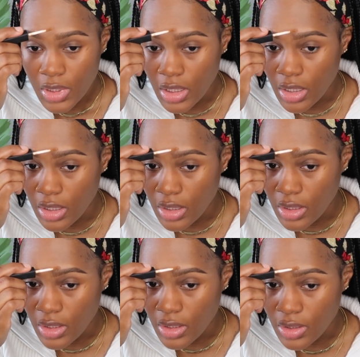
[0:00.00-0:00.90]

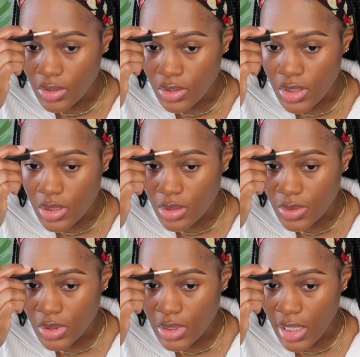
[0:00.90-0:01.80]
and just
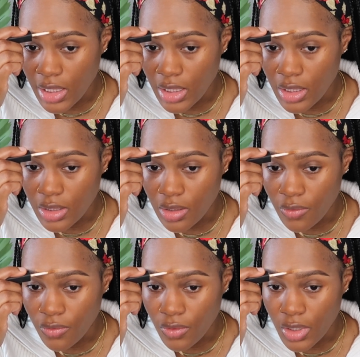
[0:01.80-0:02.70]
take it in the
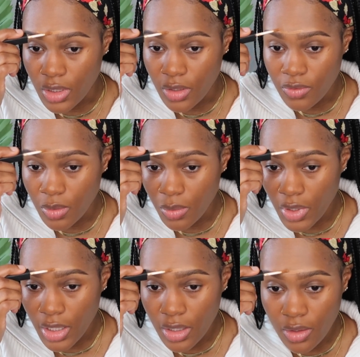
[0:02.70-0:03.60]
front of the
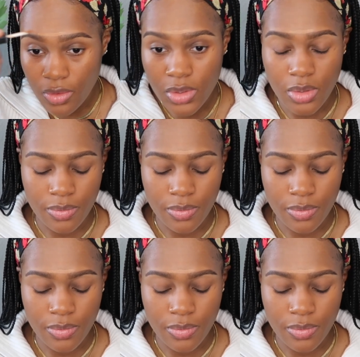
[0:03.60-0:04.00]
brows